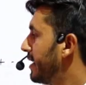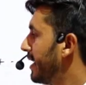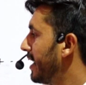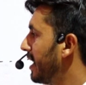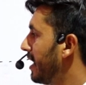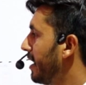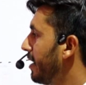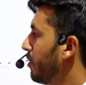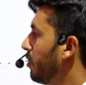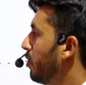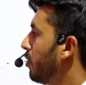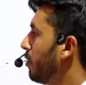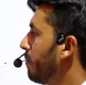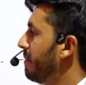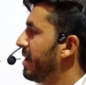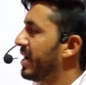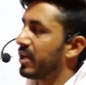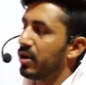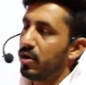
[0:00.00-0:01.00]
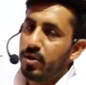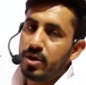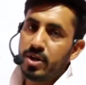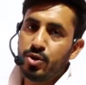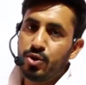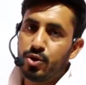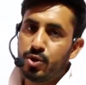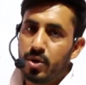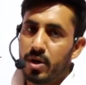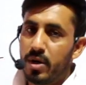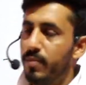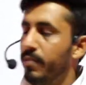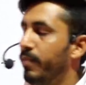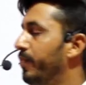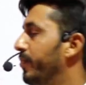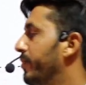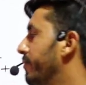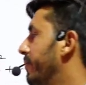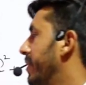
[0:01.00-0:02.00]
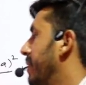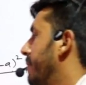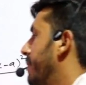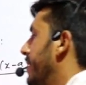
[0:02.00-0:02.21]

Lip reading: Taylor or Maclaurin theorem will